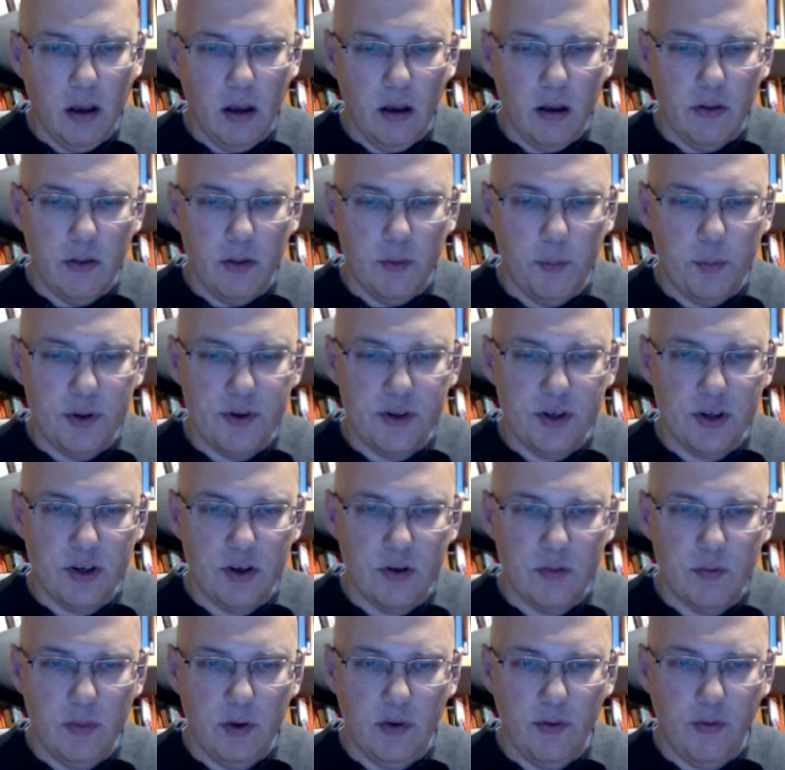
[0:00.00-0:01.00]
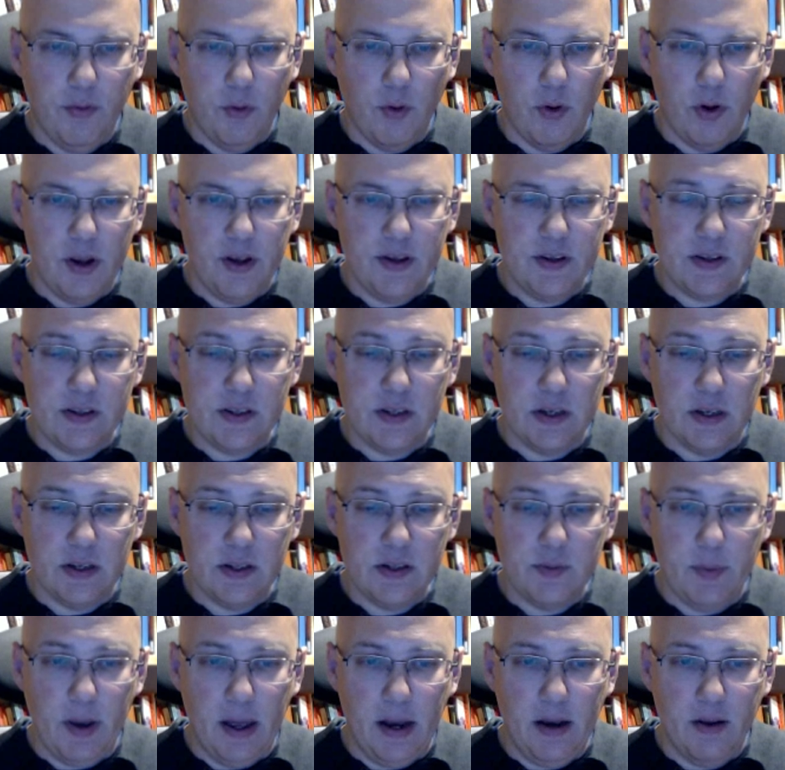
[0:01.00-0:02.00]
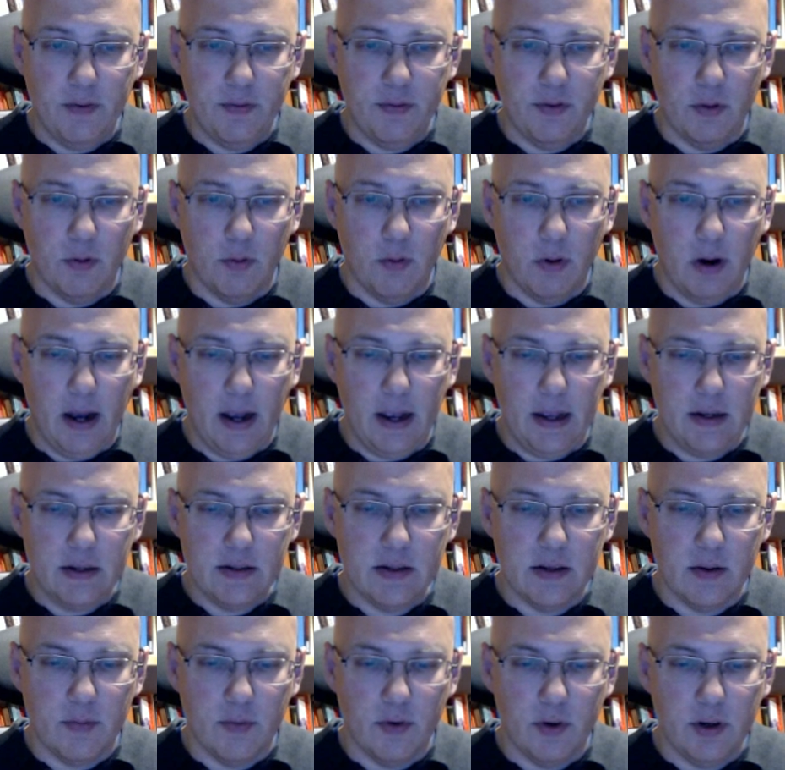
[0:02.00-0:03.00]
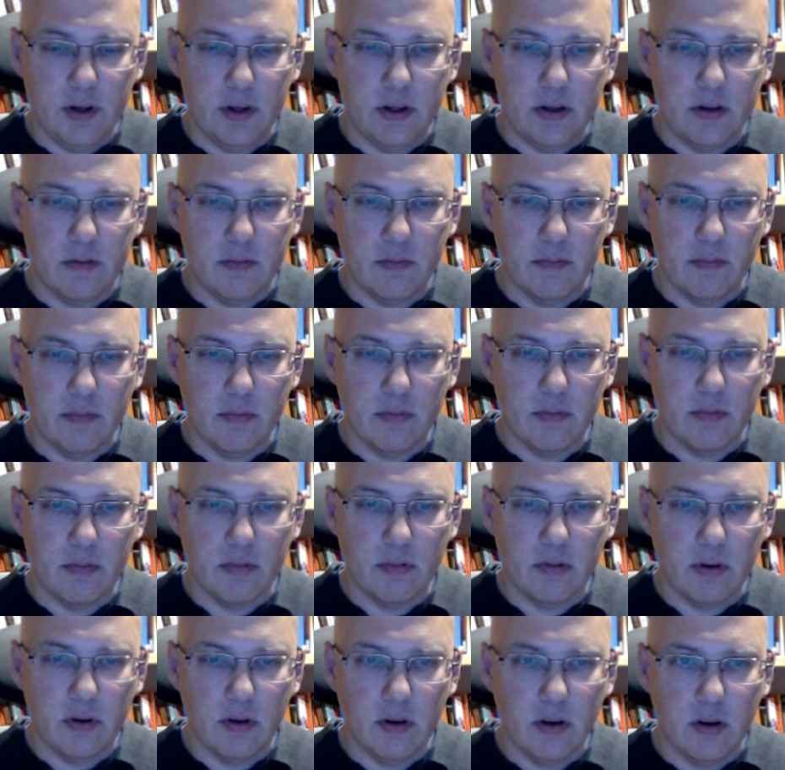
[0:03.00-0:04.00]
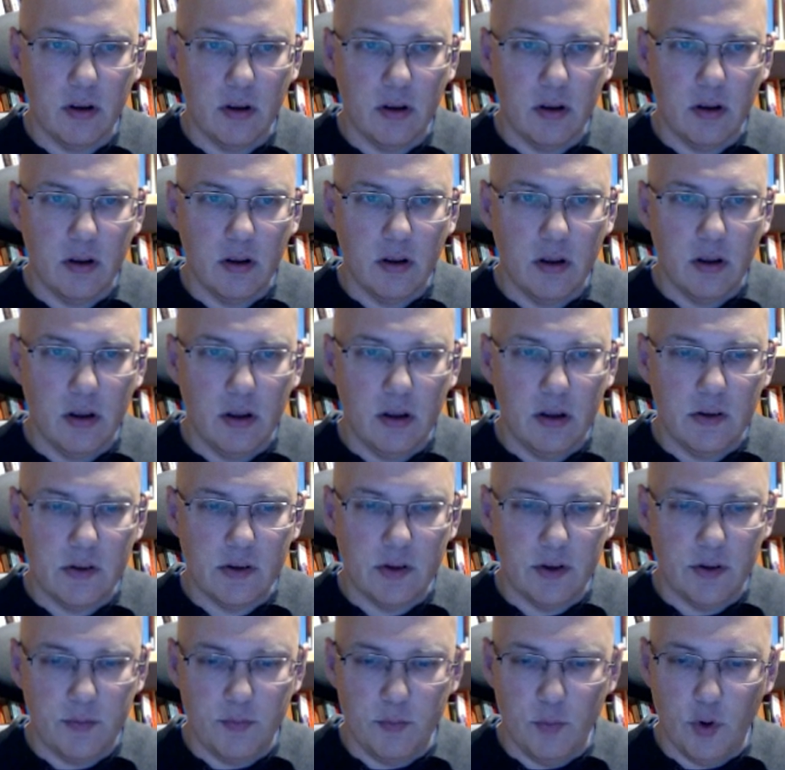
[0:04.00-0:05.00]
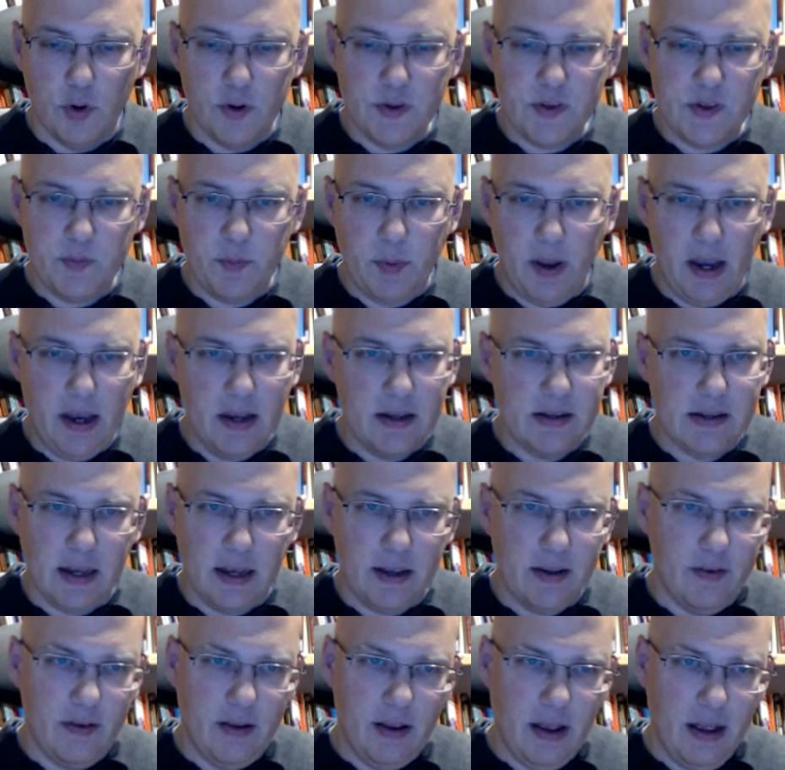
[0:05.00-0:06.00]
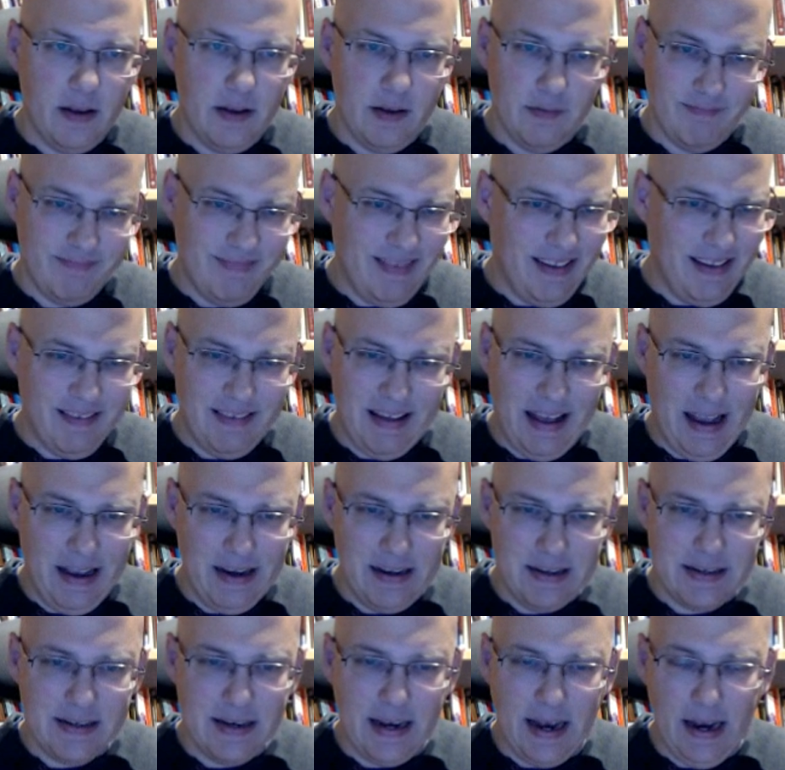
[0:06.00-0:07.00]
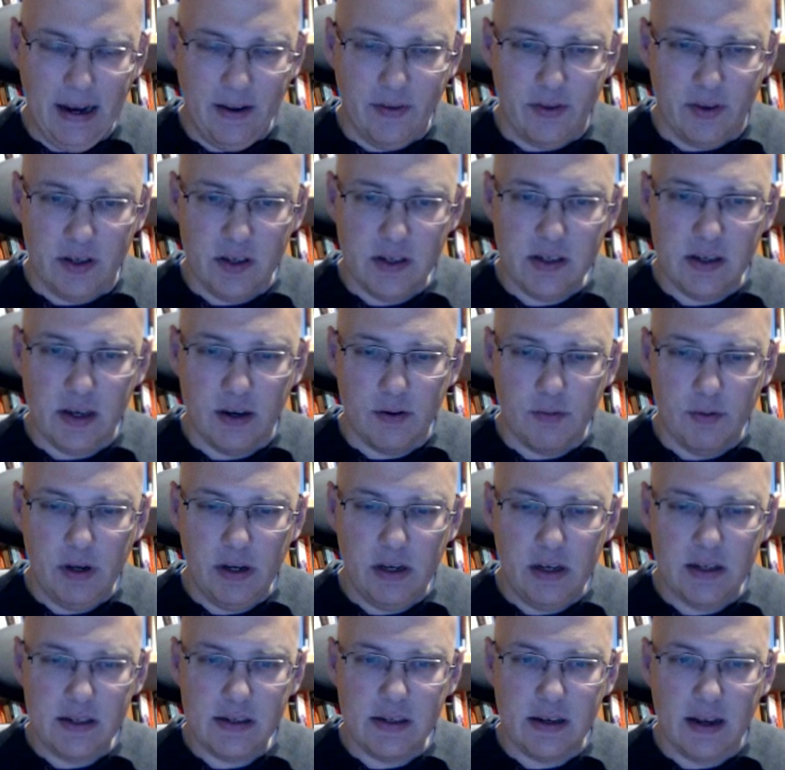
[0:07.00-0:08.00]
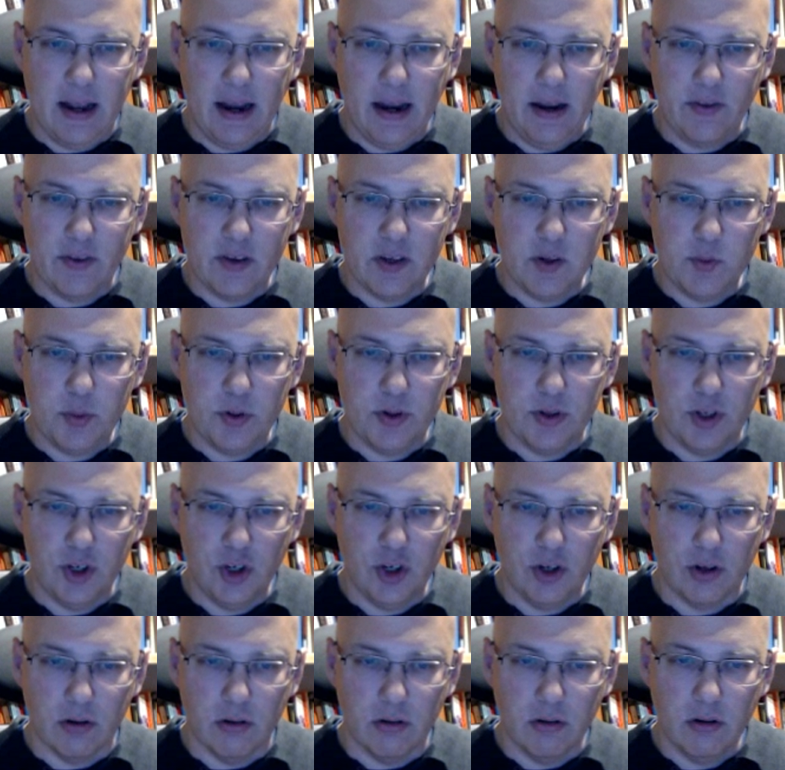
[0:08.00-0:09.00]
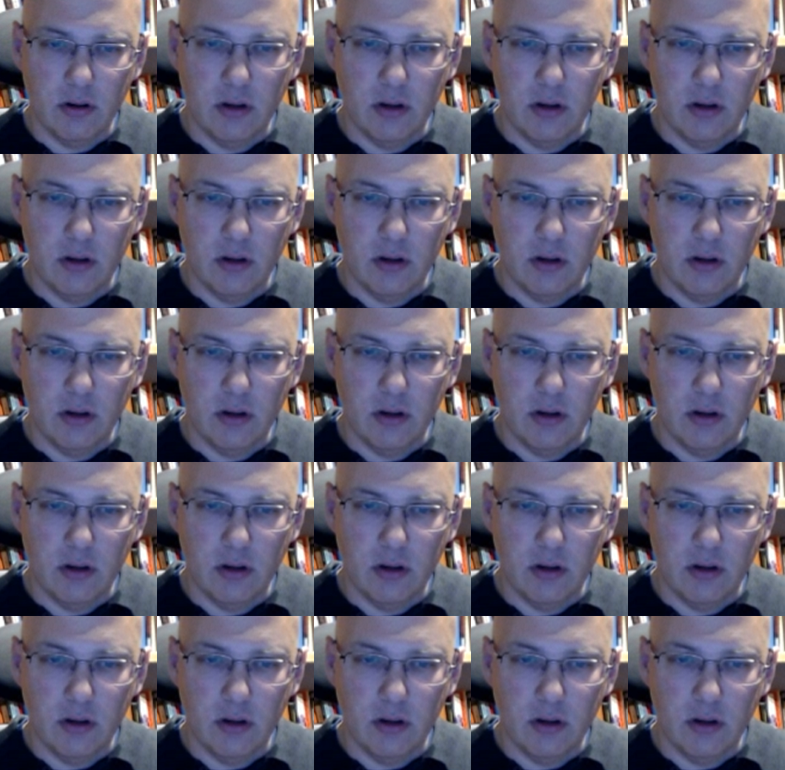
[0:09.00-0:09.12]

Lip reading: The position before is better for white somewhat. It's got more space. I dislike this. I really dislike this position.